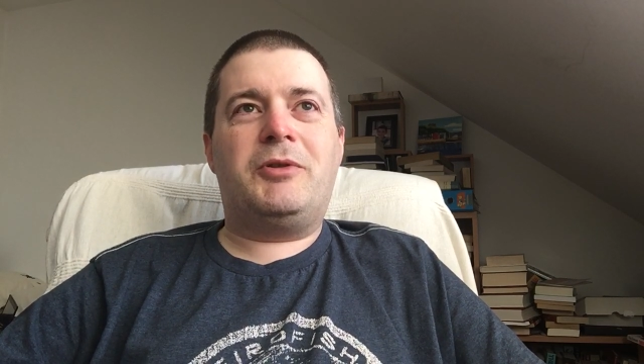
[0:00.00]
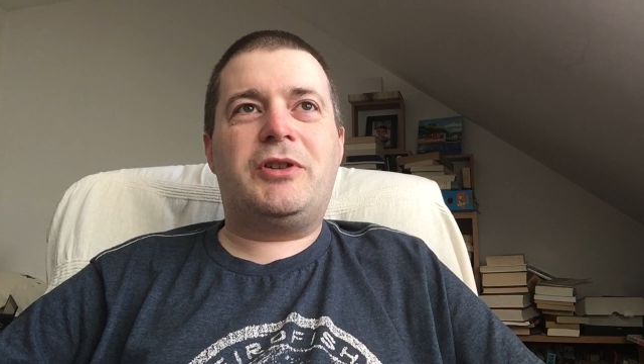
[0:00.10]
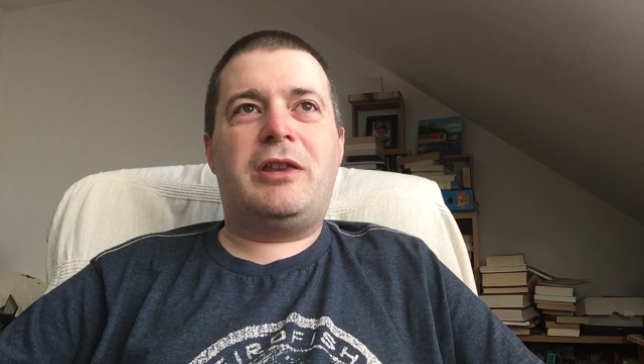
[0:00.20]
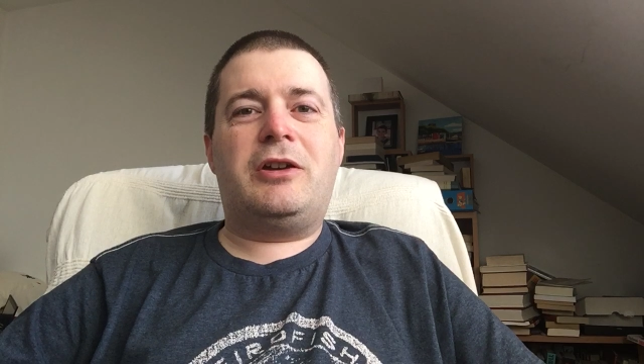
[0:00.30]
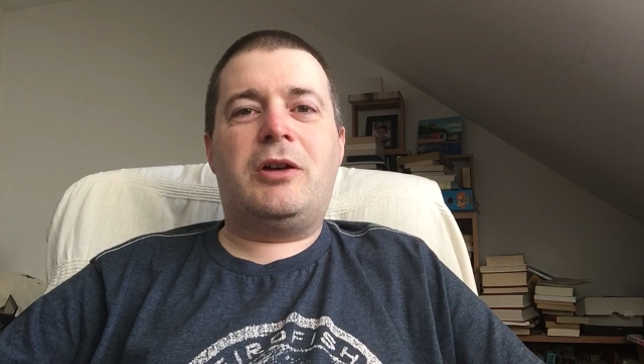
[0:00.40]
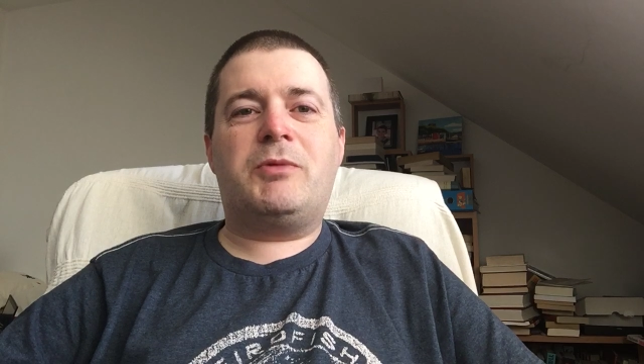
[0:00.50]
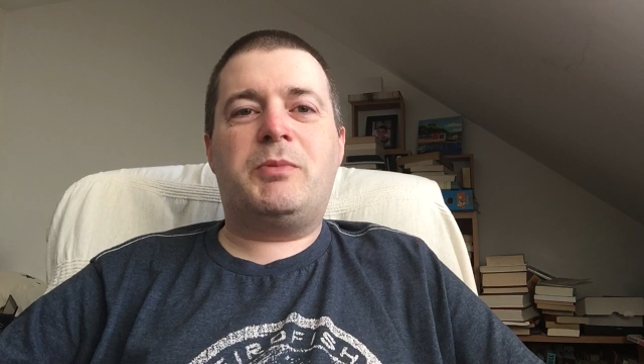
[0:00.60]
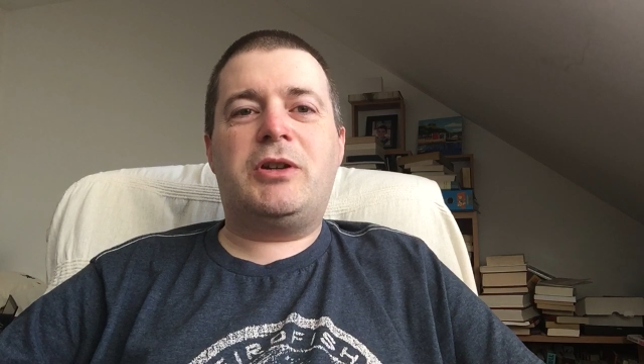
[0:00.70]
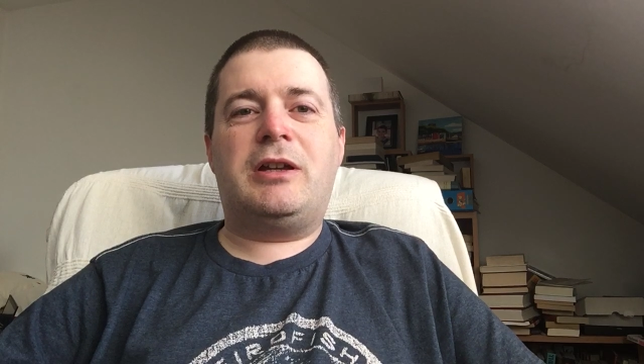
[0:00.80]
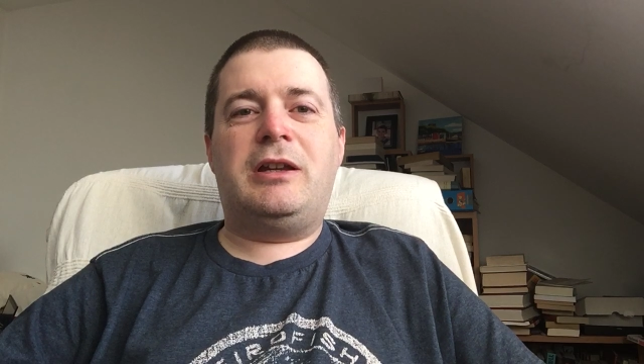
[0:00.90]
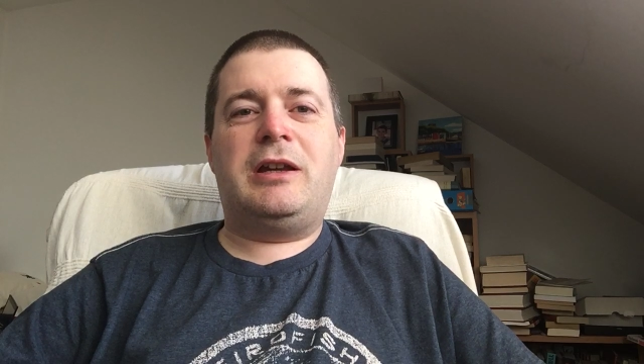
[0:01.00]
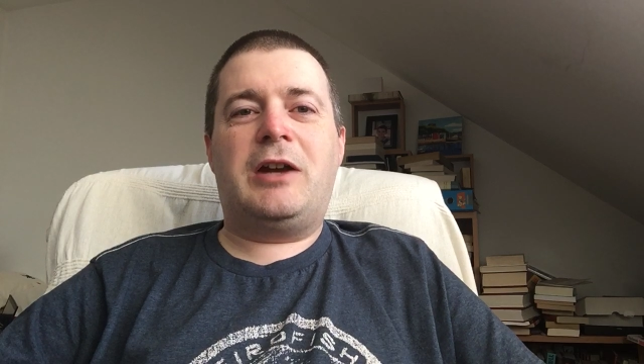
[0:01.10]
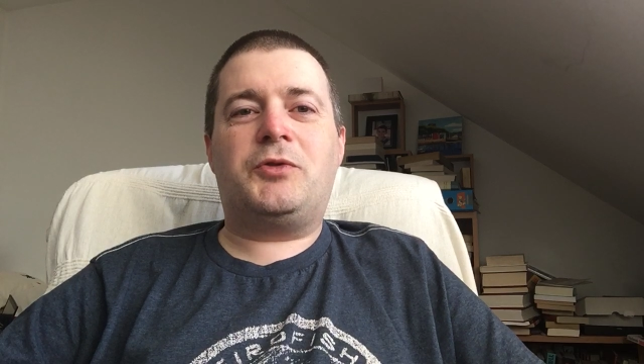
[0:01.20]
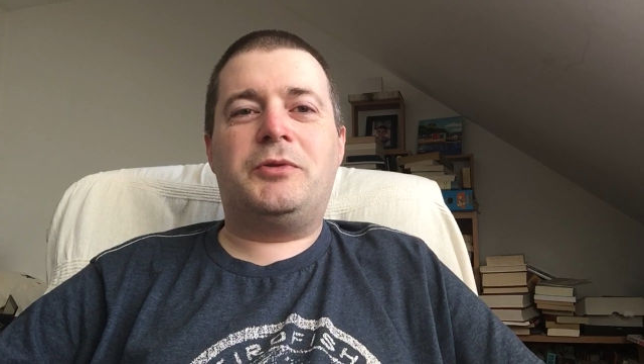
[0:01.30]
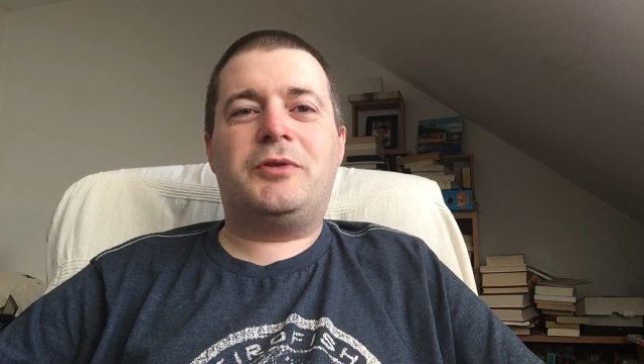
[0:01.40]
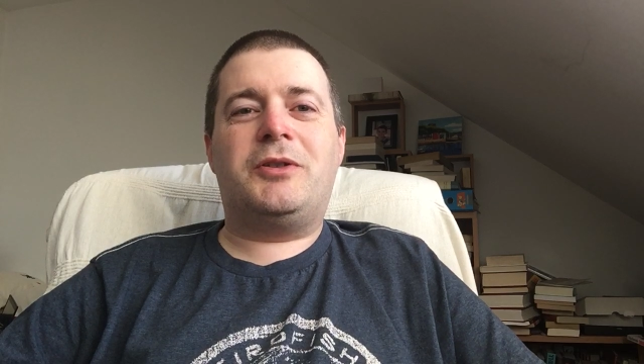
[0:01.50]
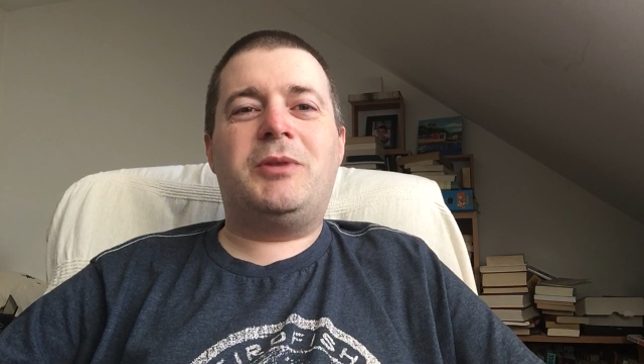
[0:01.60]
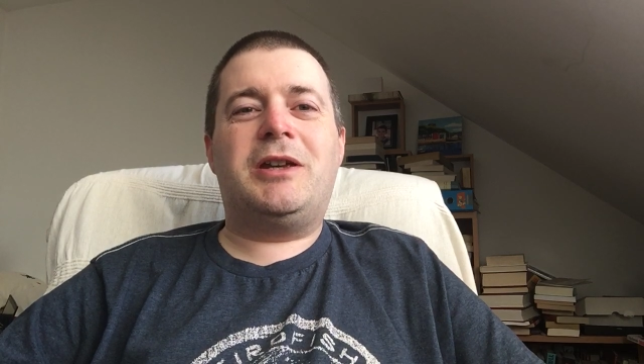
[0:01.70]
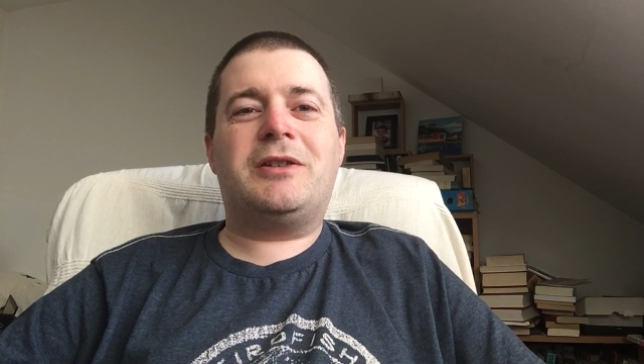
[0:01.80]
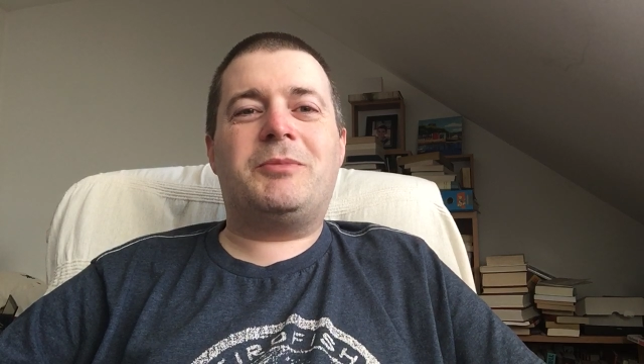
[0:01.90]
would say that comes particularly natural to
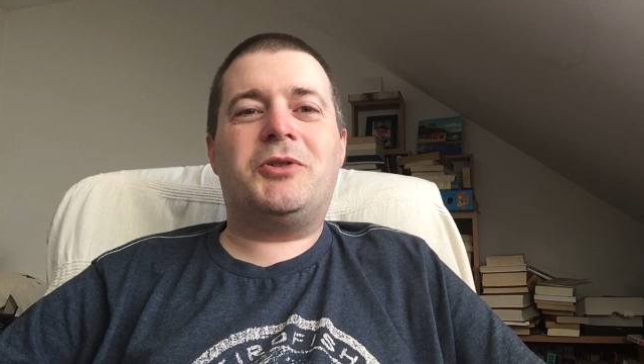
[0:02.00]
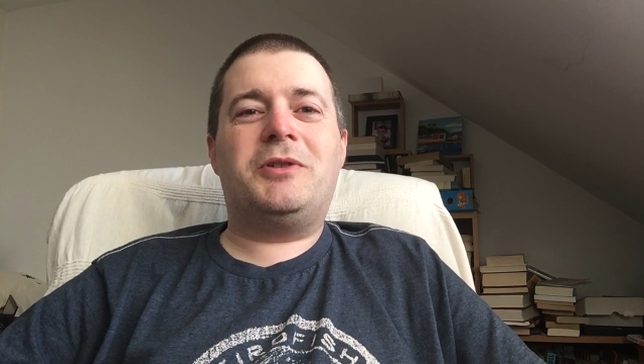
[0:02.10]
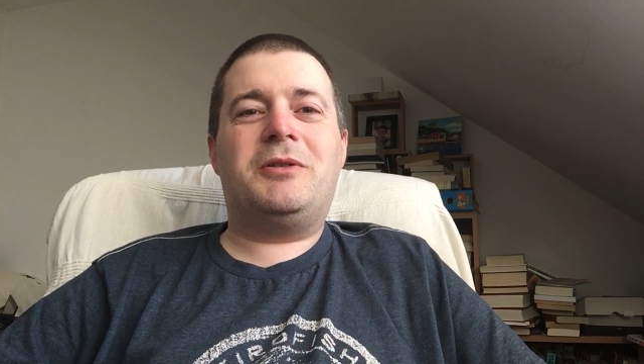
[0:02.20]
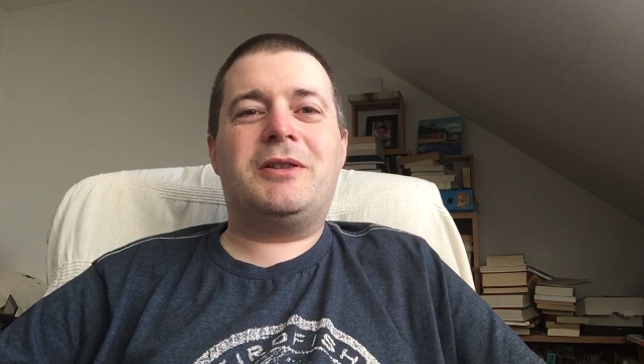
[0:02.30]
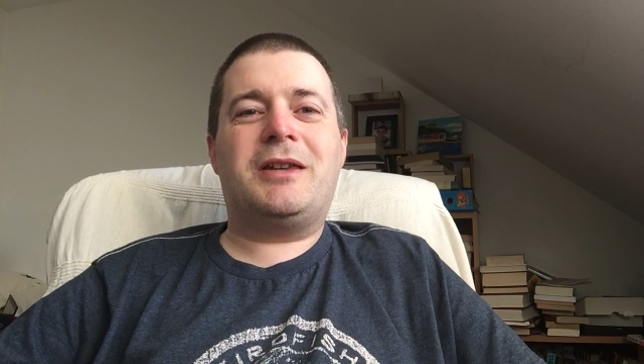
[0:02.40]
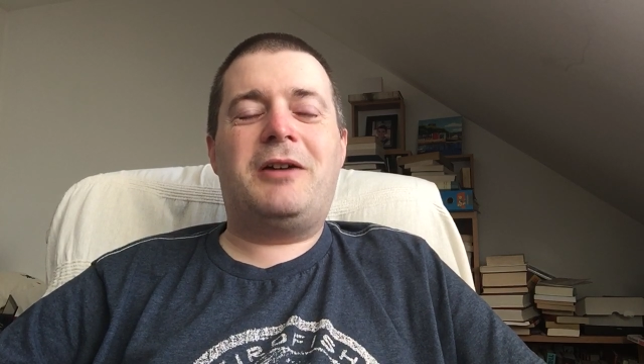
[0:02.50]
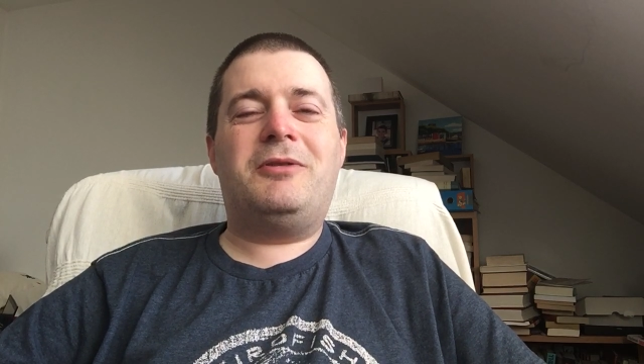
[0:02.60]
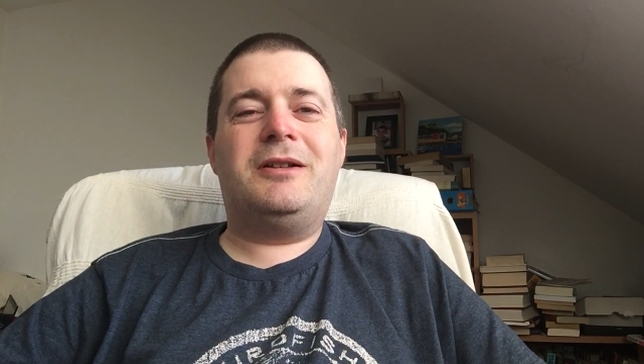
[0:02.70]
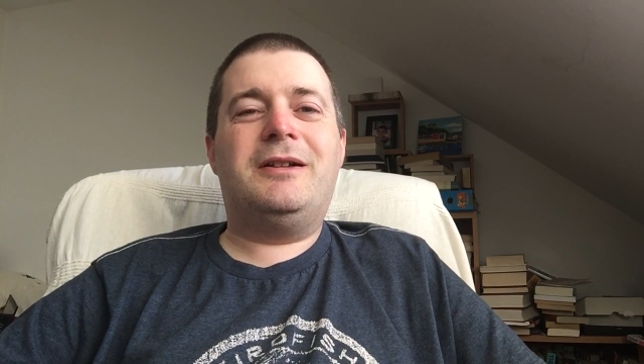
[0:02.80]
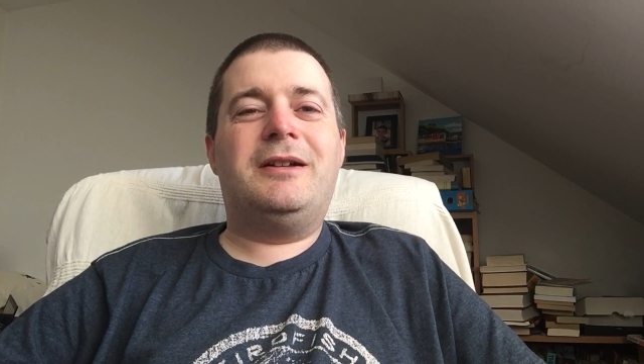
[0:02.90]
me, as I'm sure you can tell,